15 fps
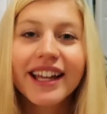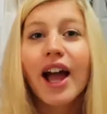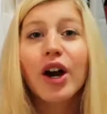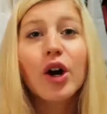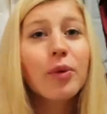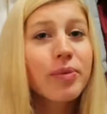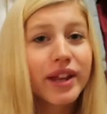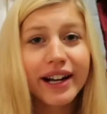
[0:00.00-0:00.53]
I
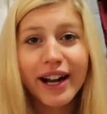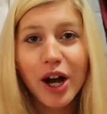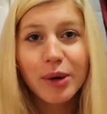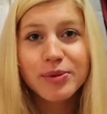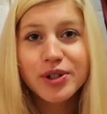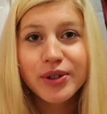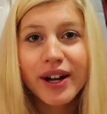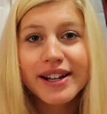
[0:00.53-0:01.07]
hope that I
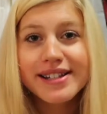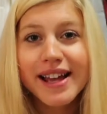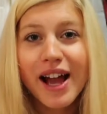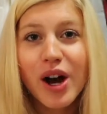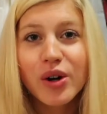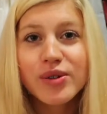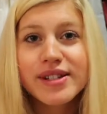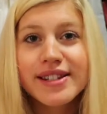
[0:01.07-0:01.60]
helped you guys
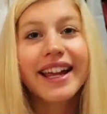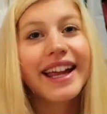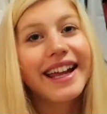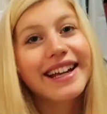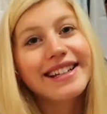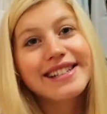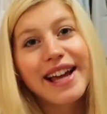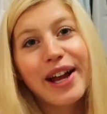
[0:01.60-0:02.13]
out,
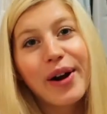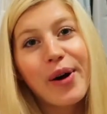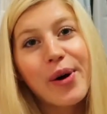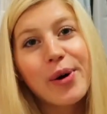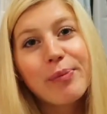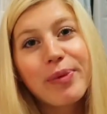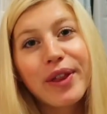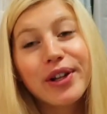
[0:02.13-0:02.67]
and I
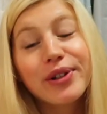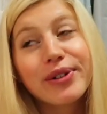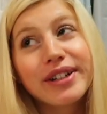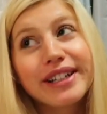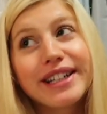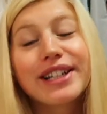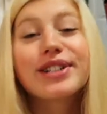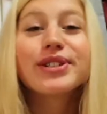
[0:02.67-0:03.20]
hope that you
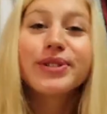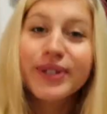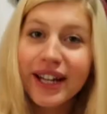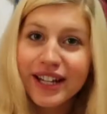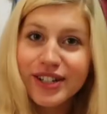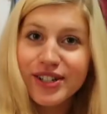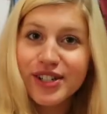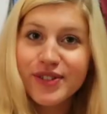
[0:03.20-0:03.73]
aren't getting too
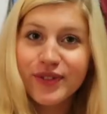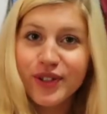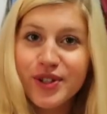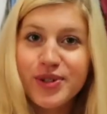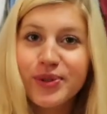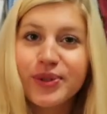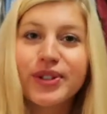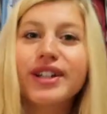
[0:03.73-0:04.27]
anxious for the
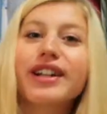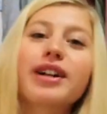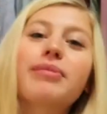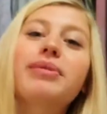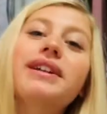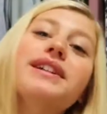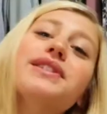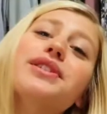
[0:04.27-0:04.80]
school year.
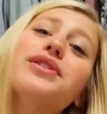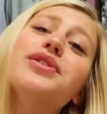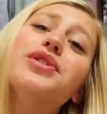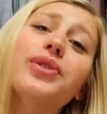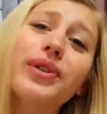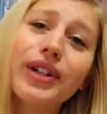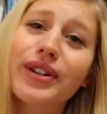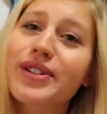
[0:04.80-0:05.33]
Please
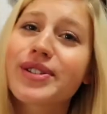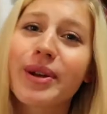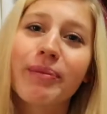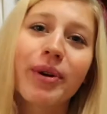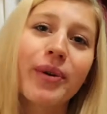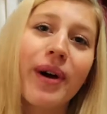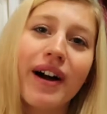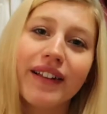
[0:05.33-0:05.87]
enjoy your
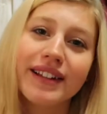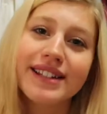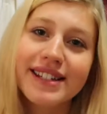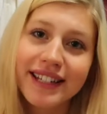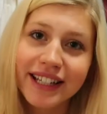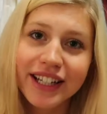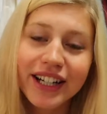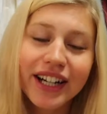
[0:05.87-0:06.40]
summer while it's
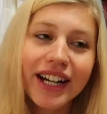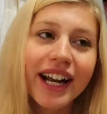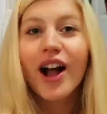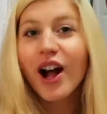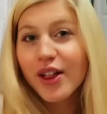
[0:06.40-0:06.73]
here.